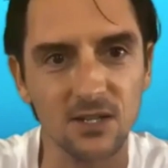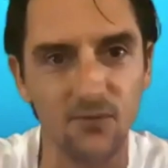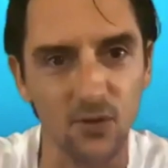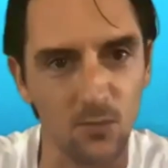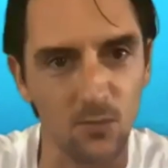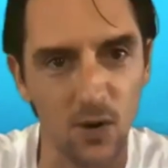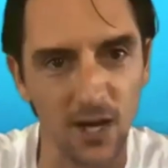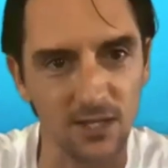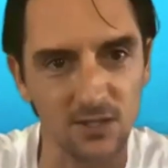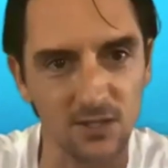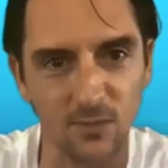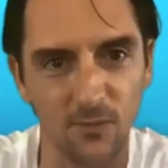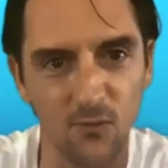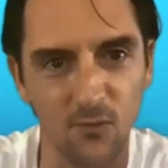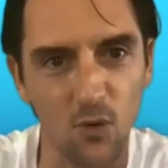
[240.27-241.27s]
the brain to
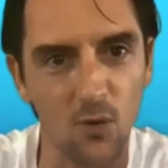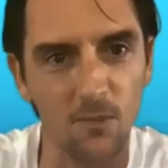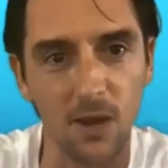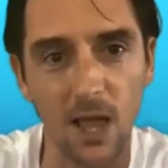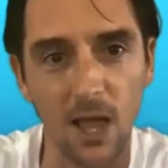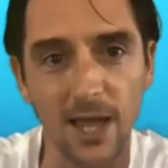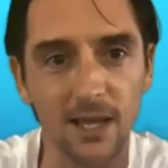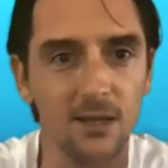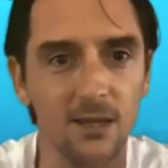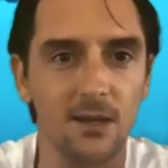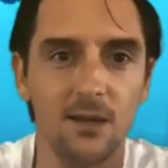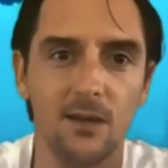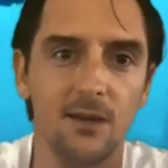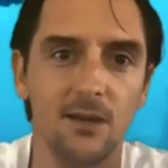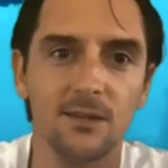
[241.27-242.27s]
perform, like
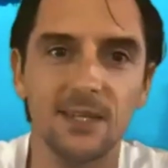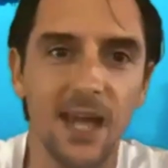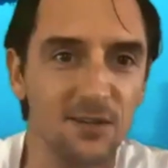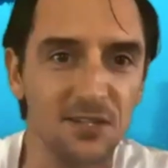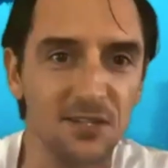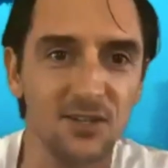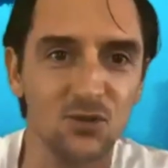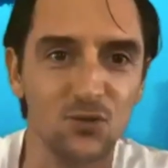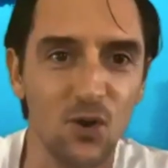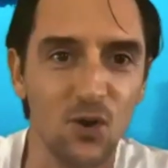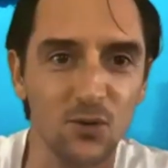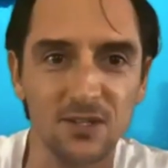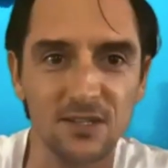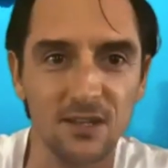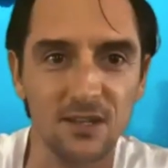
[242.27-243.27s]
counting the
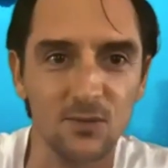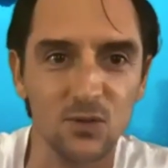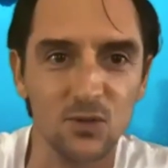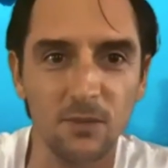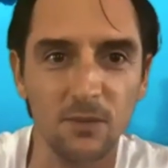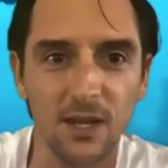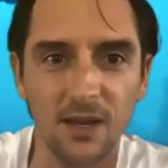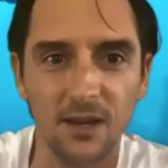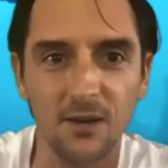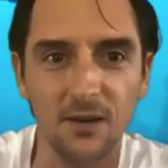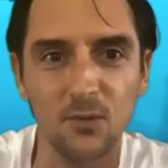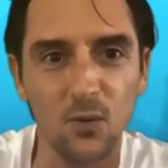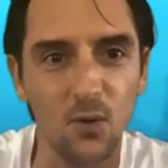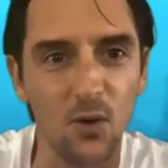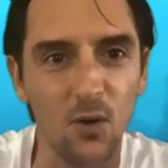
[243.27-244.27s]
strokes as I'm swimming
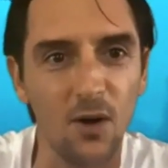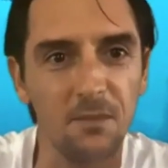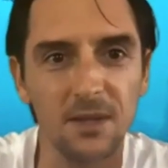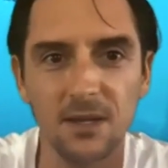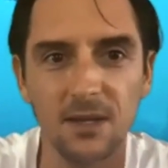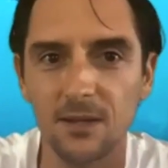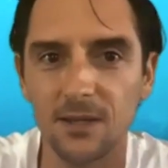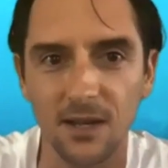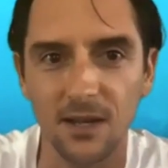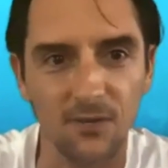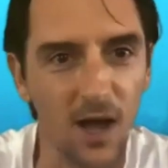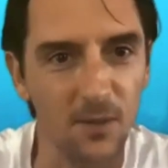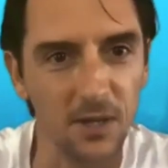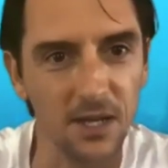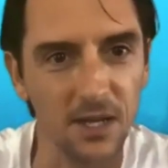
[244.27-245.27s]
or kind of
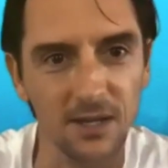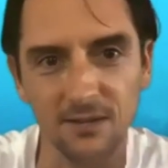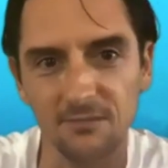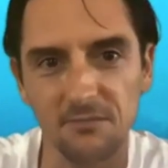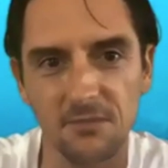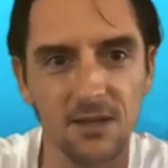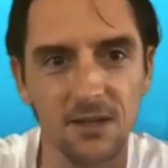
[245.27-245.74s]
humming